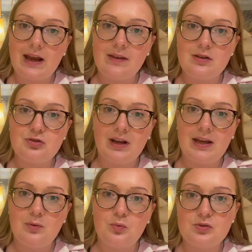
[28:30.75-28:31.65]
And the
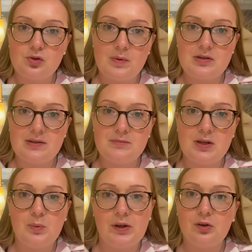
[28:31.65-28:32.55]
tray was almost
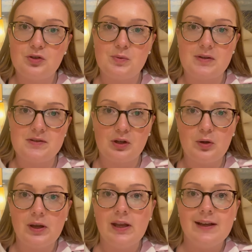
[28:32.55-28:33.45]
empty when it got to us. So
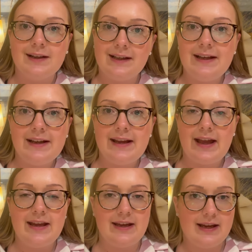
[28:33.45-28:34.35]
clearly
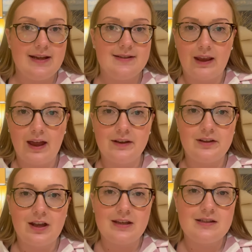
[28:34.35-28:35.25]
a hit and a
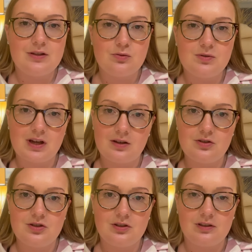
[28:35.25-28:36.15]
nice little
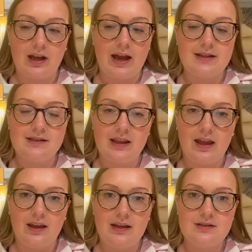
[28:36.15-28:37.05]
touch, as
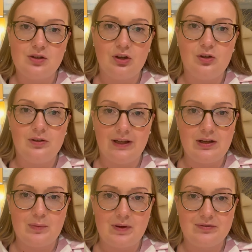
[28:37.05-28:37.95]
there is no late
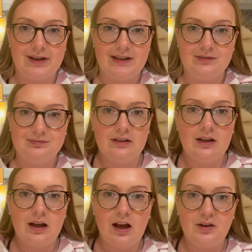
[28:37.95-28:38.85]
night buffet.
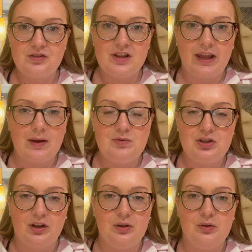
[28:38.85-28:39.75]
After the game
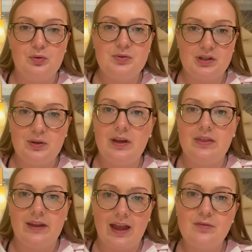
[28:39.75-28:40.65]
show, also in
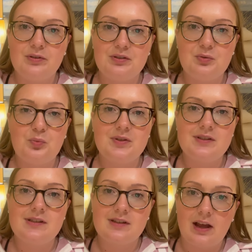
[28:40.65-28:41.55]
the cavern, was
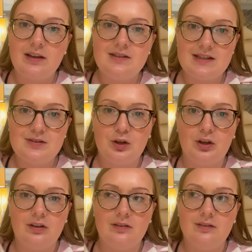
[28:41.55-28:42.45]
the silent
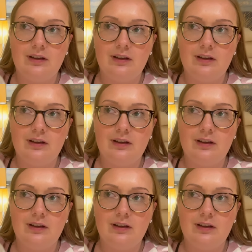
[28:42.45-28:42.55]
disco.